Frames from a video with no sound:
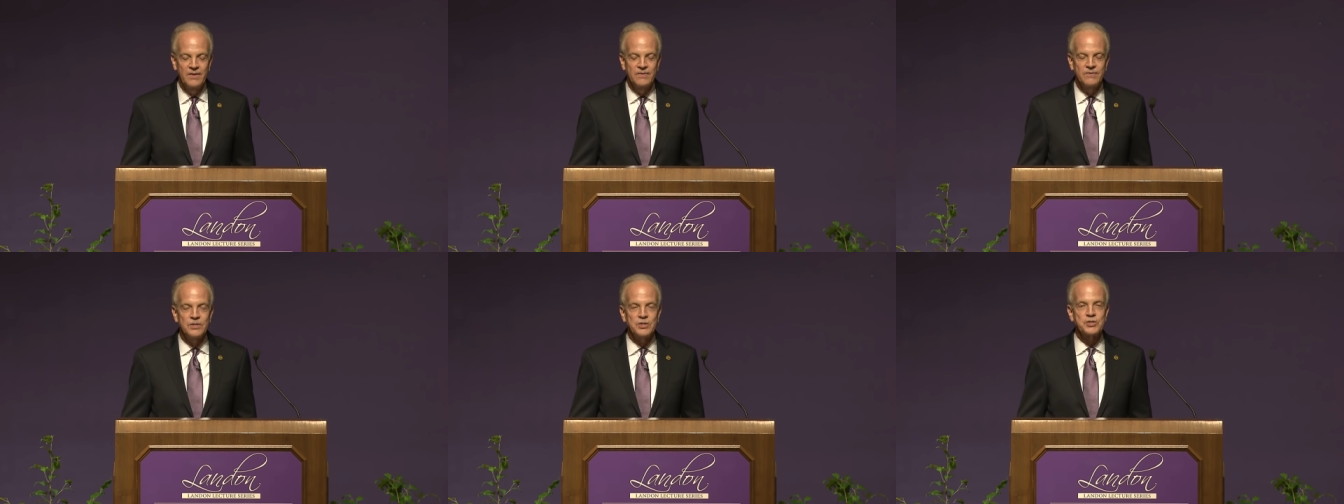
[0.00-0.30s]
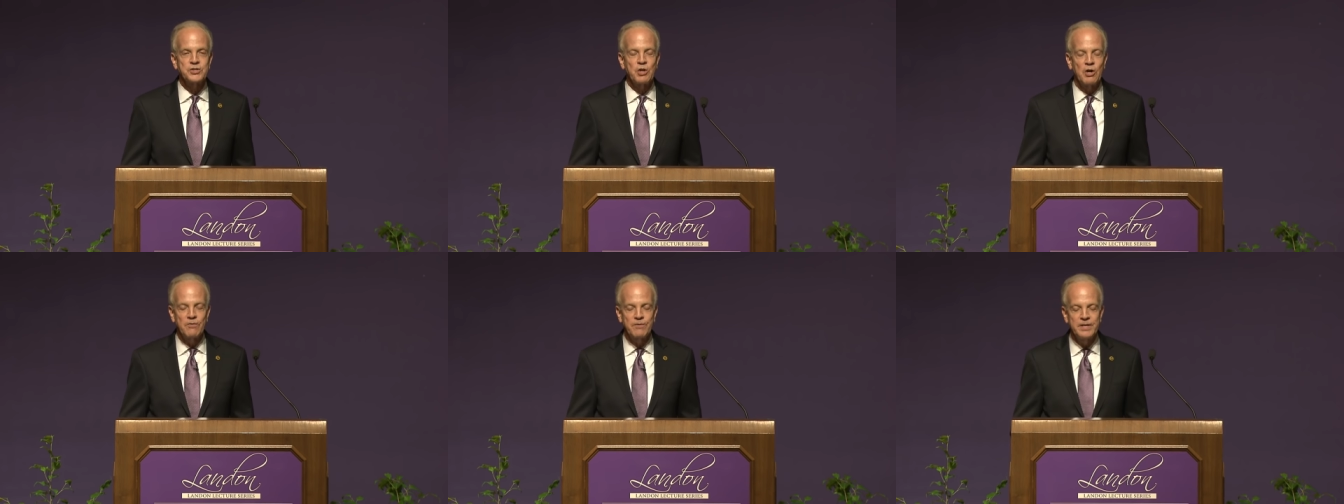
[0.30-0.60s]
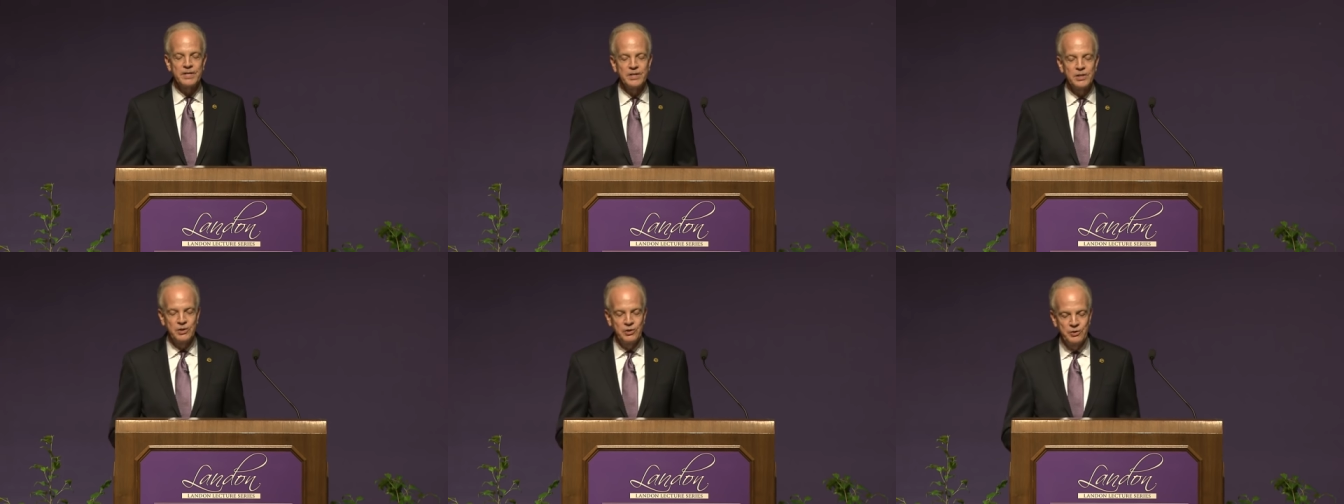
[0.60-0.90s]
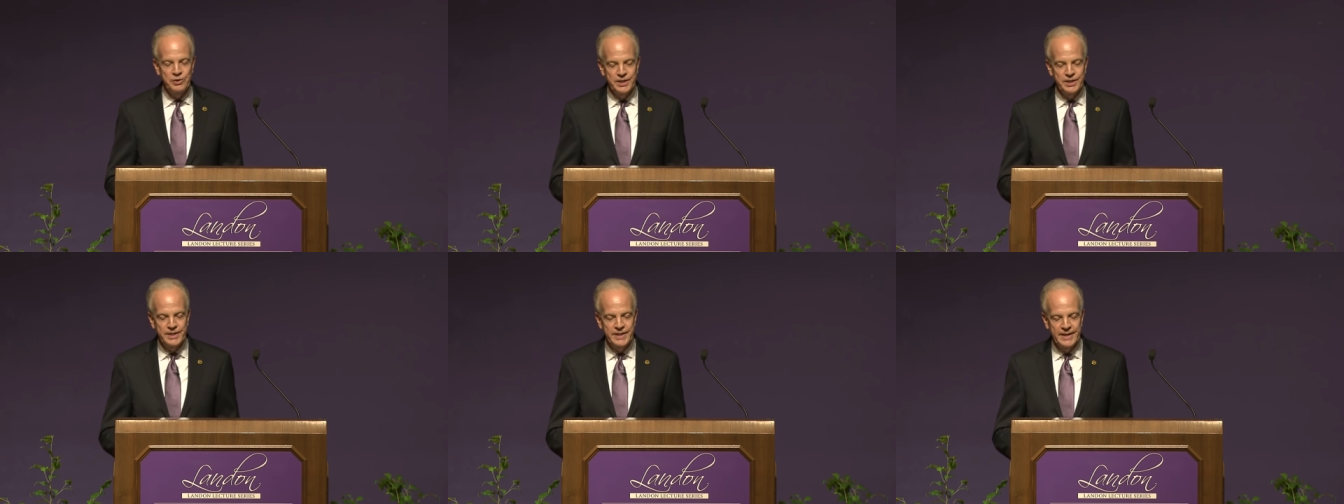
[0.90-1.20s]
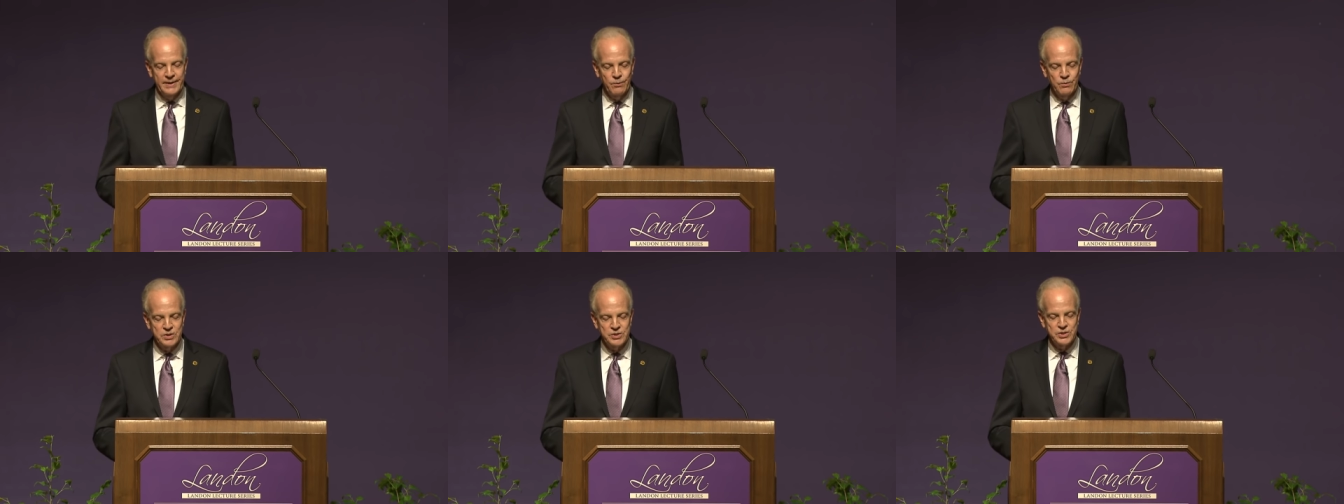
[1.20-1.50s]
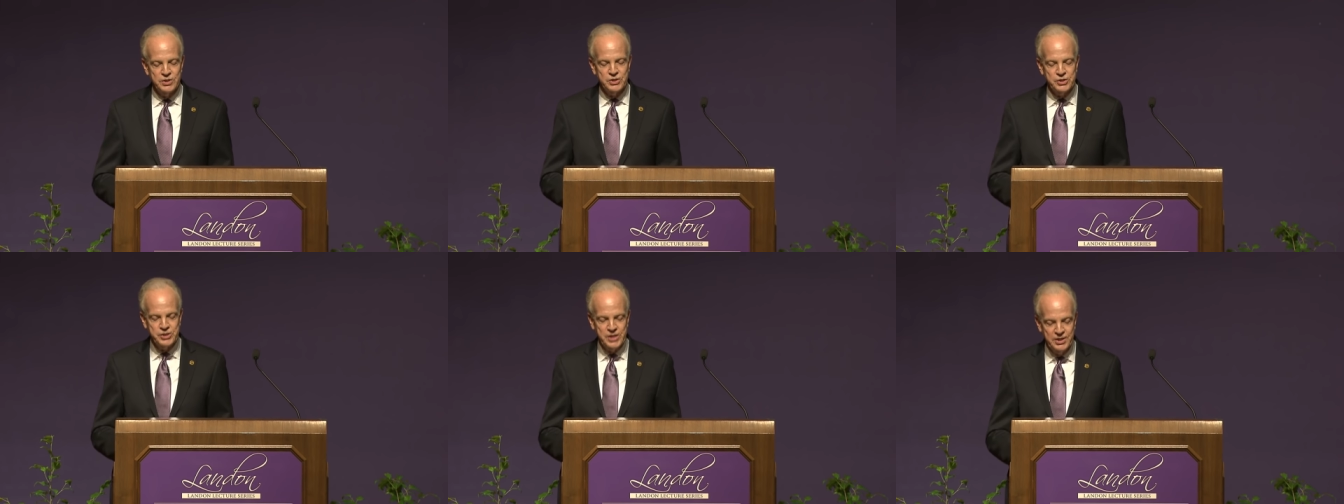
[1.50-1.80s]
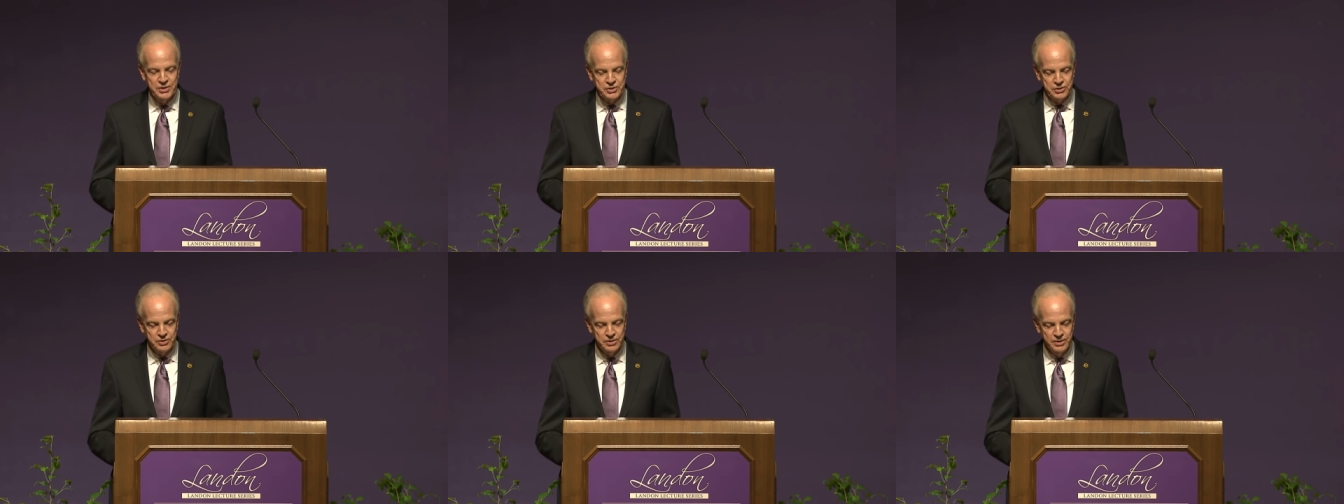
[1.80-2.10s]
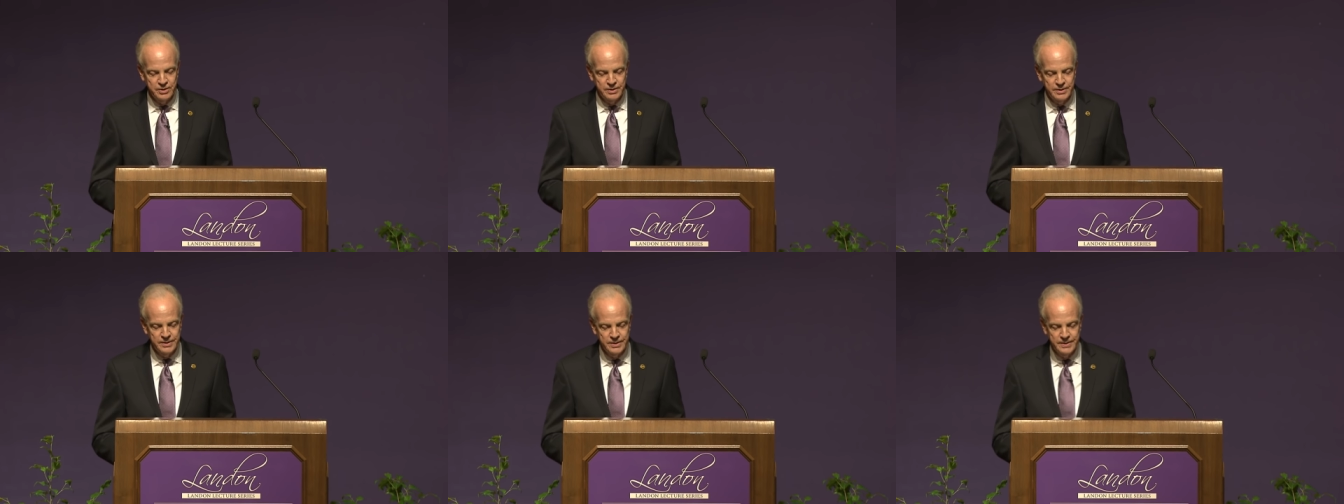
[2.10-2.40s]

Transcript: the Soviet Union was the center,